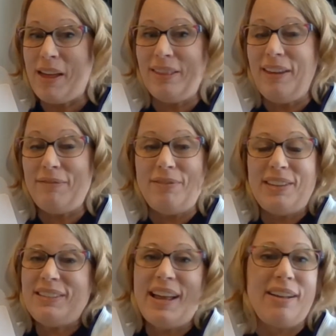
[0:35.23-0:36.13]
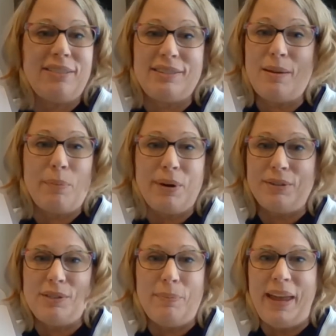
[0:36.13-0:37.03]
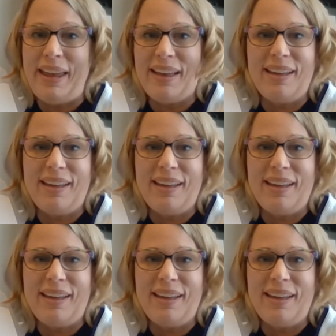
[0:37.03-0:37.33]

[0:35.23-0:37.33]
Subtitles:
I love the sounds that birds make.